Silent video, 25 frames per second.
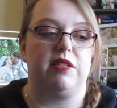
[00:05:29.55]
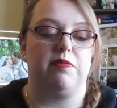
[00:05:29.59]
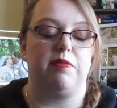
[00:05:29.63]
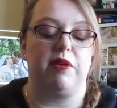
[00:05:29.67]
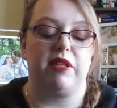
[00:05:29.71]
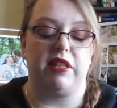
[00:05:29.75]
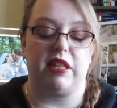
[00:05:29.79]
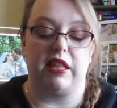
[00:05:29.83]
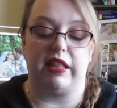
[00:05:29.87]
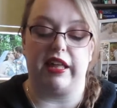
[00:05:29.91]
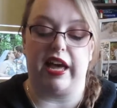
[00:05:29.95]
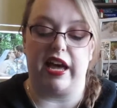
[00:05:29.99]

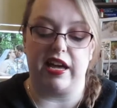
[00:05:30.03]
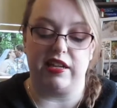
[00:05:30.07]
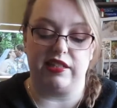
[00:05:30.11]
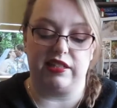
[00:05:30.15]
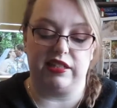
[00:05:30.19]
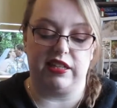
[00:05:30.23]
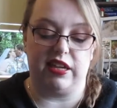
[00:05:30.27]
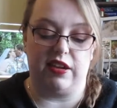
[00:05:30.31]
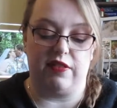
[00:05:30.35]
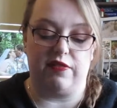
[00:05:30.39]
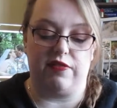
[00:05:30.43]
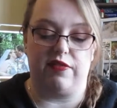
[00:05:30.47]
But the
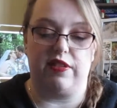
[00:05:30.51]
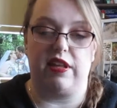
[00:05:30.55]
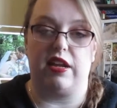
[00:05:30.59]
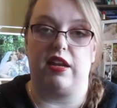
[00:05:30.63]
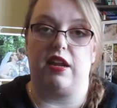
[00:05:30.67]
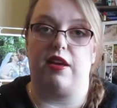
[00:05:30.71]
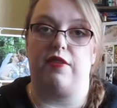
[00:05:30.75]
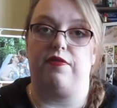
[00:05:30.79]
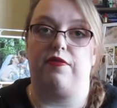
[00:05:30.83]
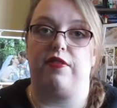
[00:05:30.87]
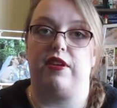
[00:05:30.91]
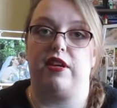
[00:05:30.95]
last gift that
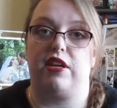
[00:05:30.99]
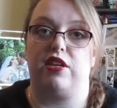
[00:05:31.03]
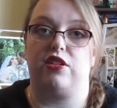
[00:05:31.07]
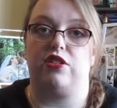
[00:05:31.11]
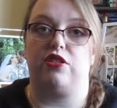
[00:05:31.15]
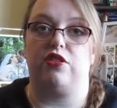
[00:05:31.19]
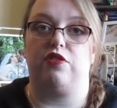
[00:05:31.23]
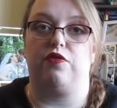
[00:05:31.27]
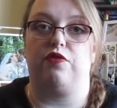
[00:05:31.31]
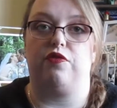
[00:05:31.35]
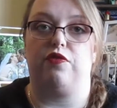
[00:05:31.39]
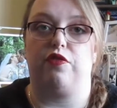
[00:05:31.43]
I
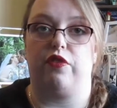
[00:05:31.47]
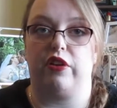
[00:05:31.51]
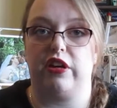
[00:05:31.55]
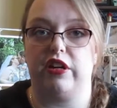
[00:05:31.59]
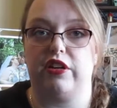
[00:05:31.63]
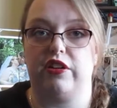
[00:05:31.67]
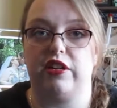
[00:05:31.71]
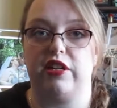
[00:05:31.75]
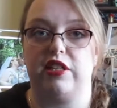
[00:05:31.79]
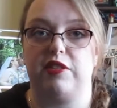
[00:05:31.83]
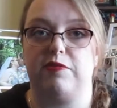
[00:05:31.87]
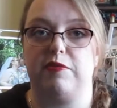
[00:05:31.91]
finished for
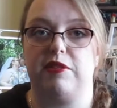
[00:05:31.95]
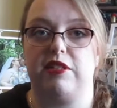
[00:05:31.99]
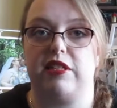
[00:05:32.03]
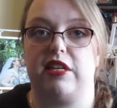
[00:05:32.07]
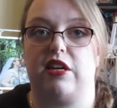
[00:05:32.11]
Christmas,